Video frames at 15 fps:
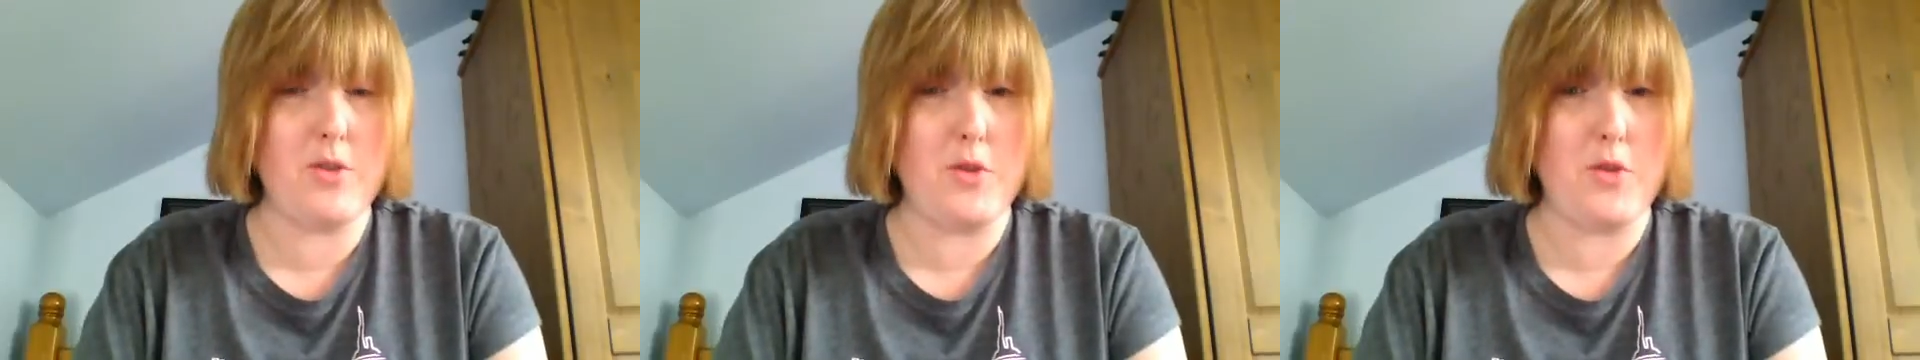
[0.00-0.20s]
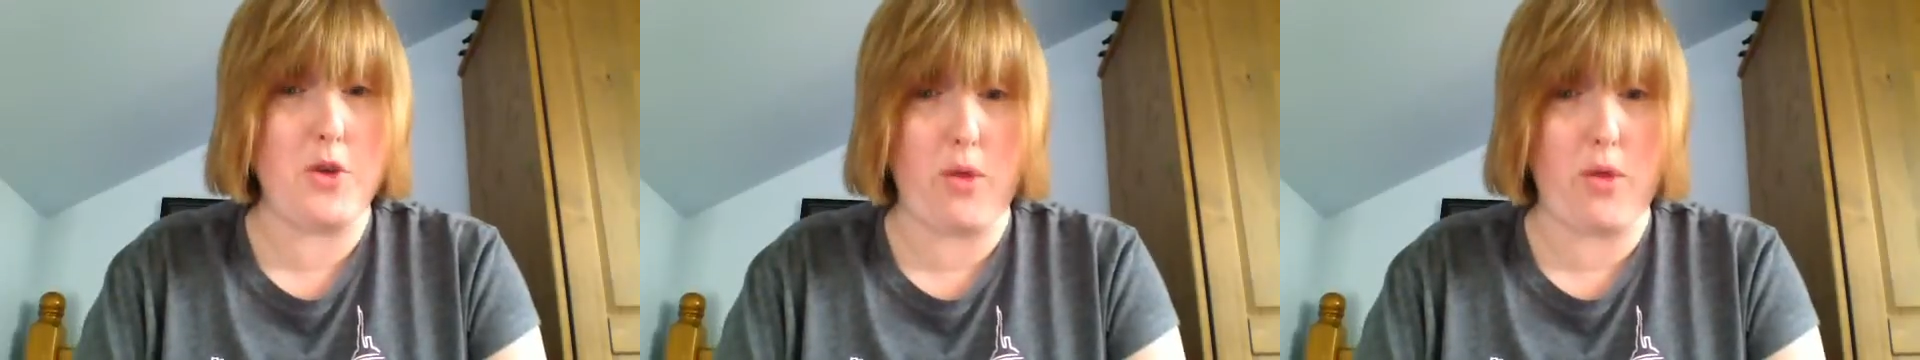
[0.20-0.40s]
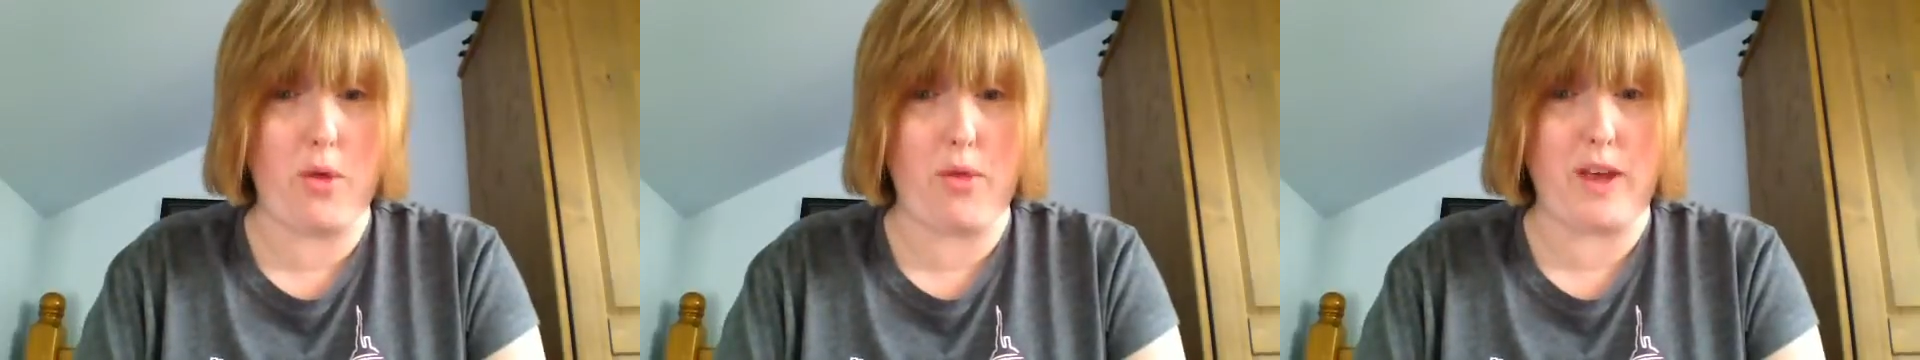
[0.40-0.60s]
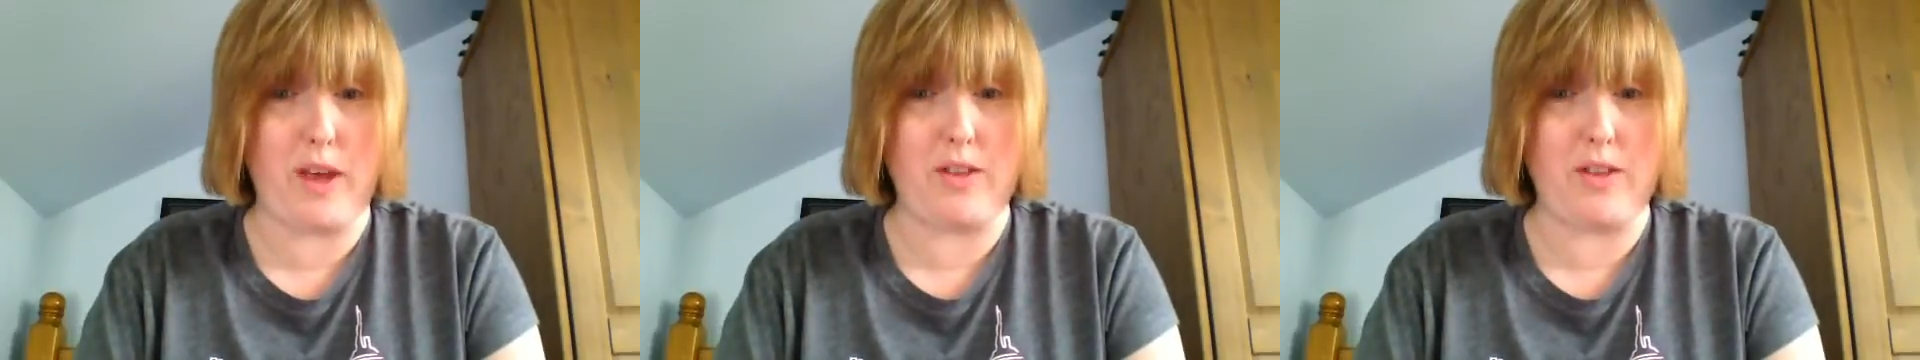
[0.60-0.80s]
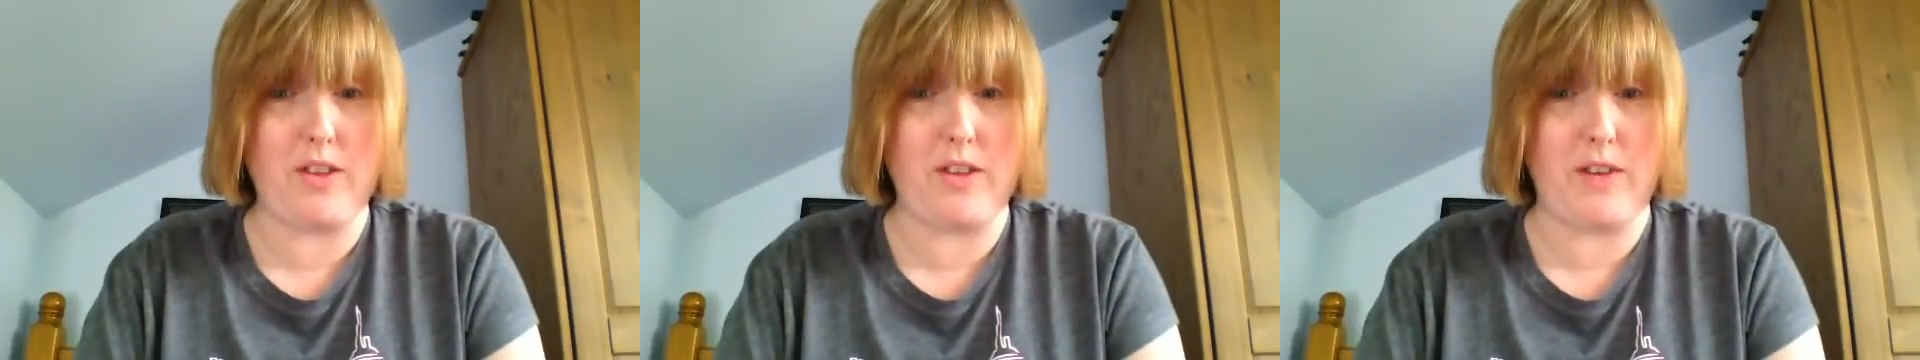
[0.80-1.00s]
the other thing
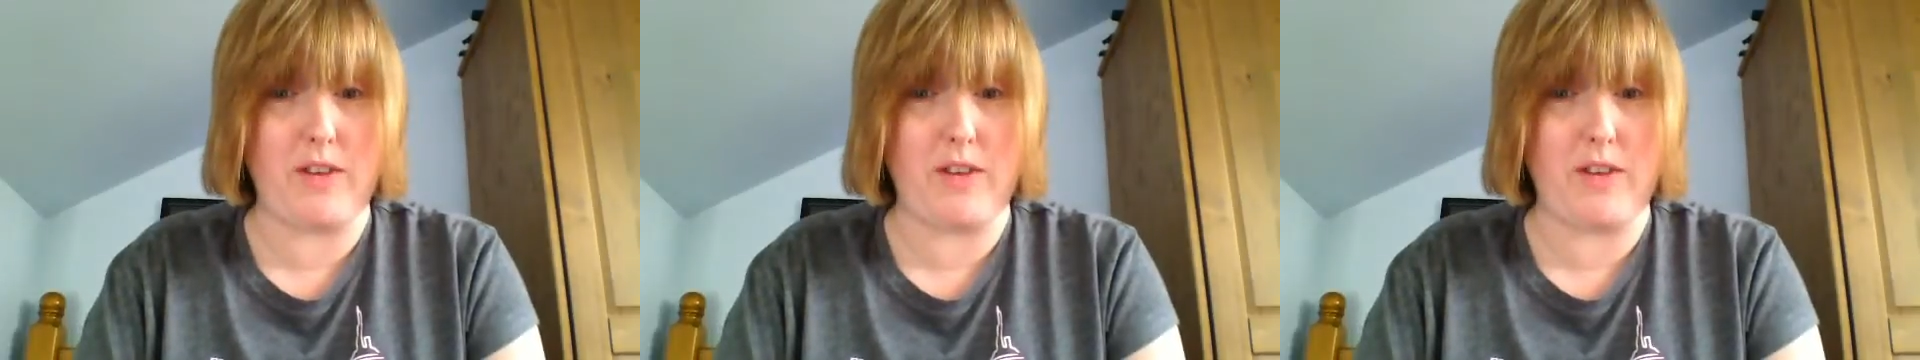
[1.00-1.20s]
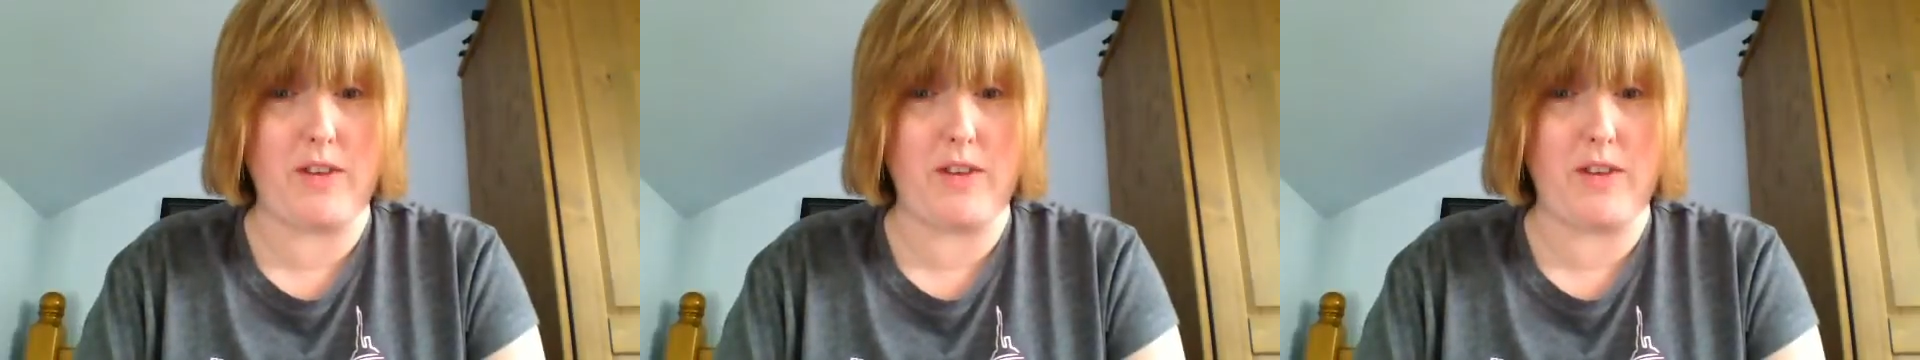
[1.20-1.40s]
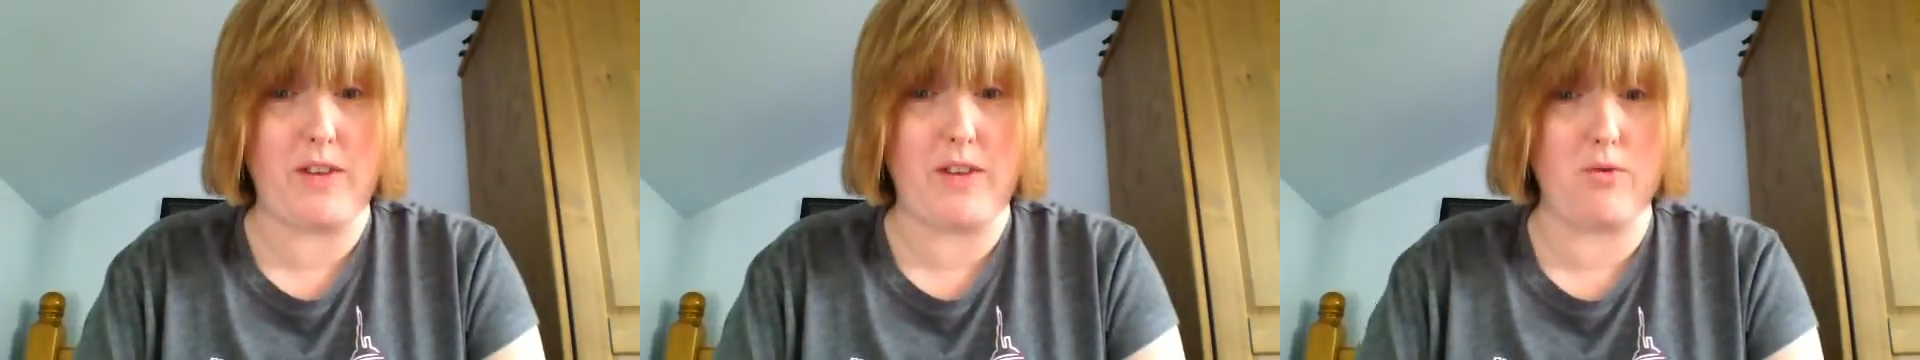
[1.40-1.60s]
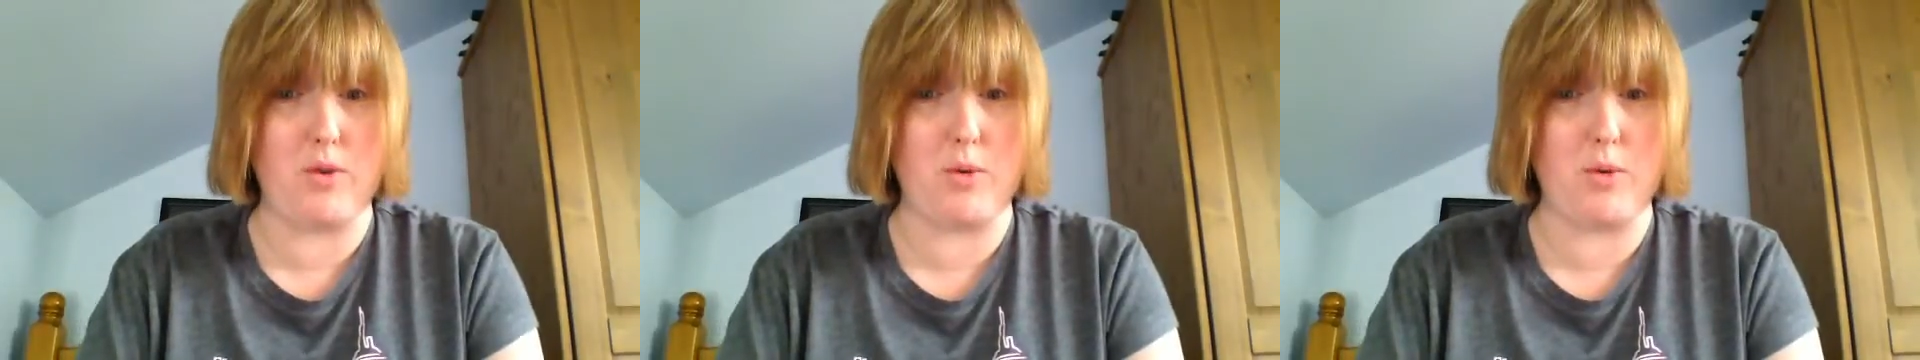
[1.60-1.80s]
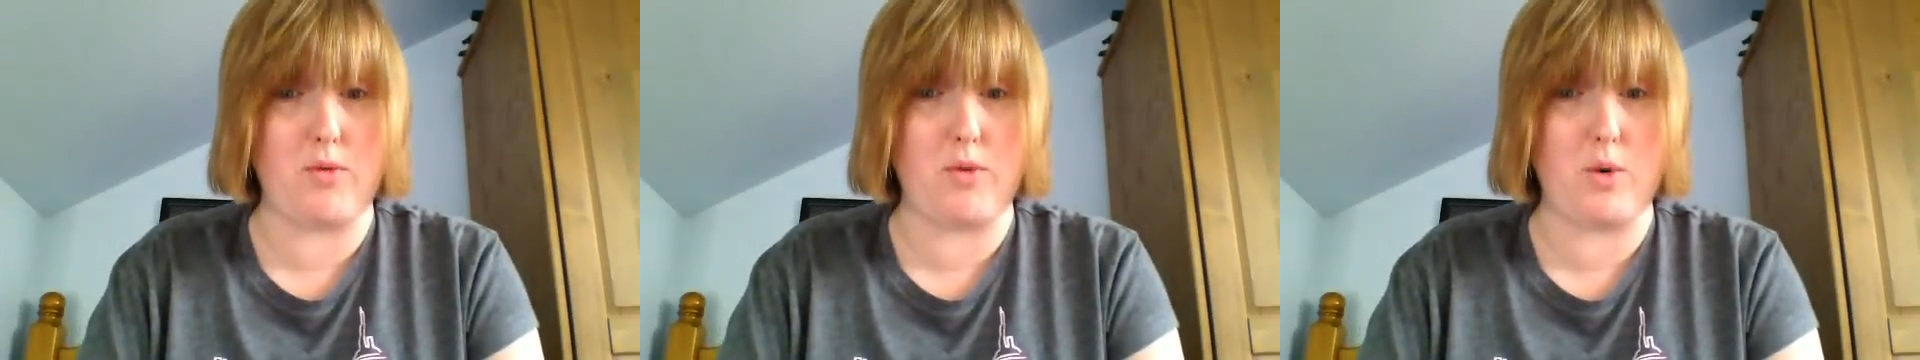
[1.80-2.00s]
that they've actually been put
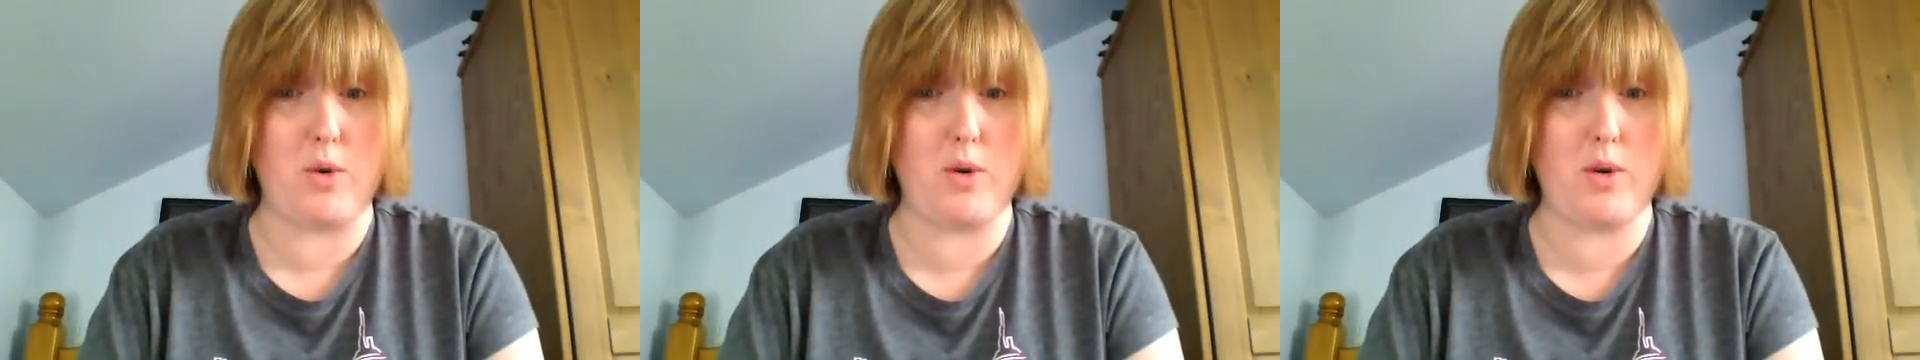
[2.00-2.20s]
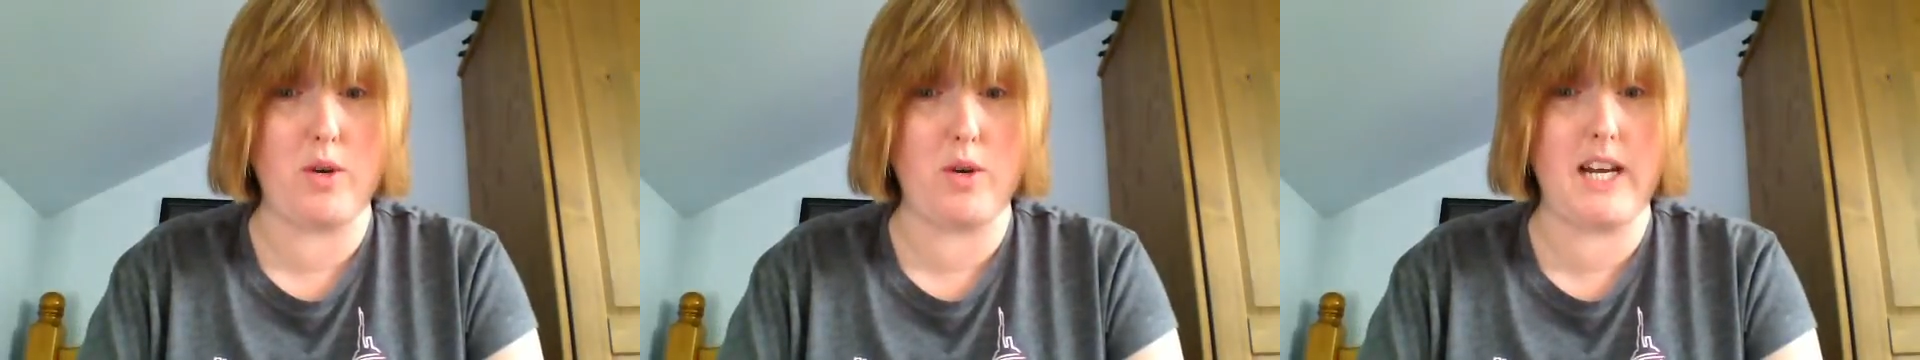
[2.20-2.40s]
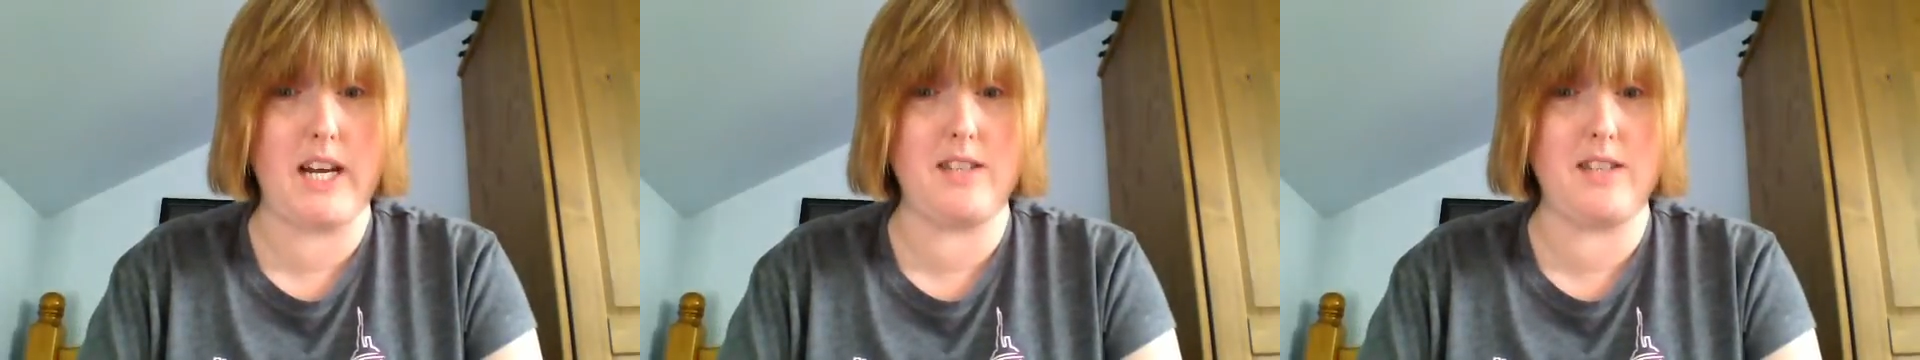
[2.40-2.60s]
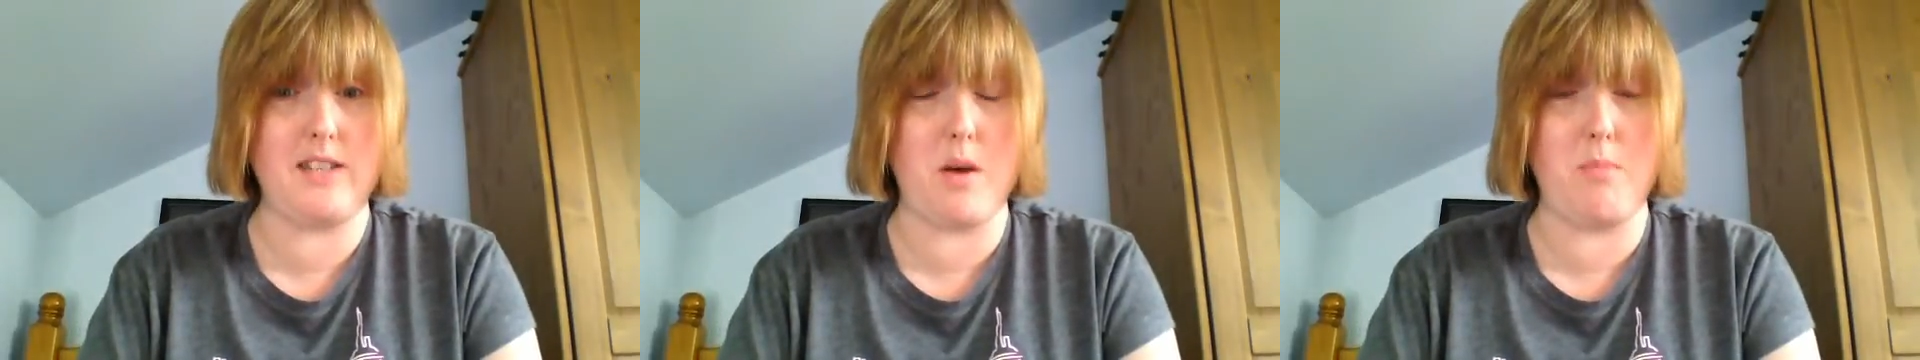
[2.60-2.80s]
forward for is